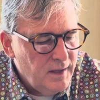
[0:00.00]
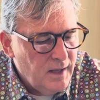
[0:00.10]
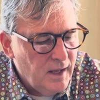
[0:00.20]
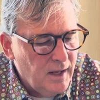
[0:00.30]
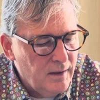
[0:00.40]

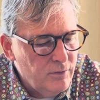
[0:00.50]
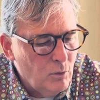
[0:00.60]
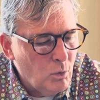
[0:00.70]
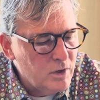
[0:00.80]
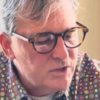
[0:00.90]
the
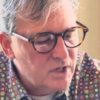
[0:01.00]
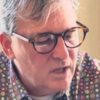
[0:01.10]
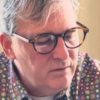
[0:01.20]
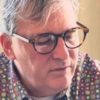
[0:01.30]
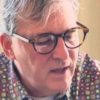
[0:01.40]
words of
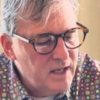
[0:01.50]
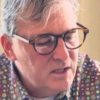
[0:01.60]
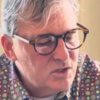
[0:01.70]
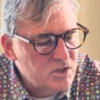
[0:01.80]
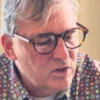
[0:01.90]

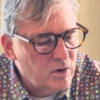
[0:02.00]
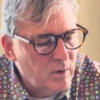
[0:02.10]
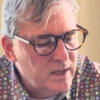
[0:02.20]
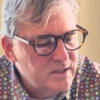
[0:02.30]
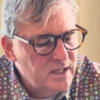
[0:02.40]
conveyance to the
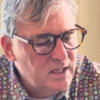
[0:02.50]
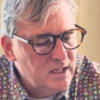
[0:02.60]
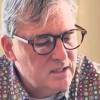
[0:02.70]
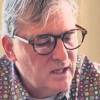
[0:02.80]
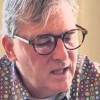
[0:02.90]
grantee
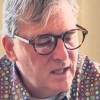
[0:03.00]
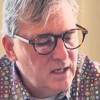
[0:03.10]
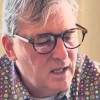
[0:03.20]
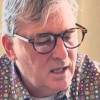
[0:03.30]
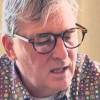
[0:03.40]
contain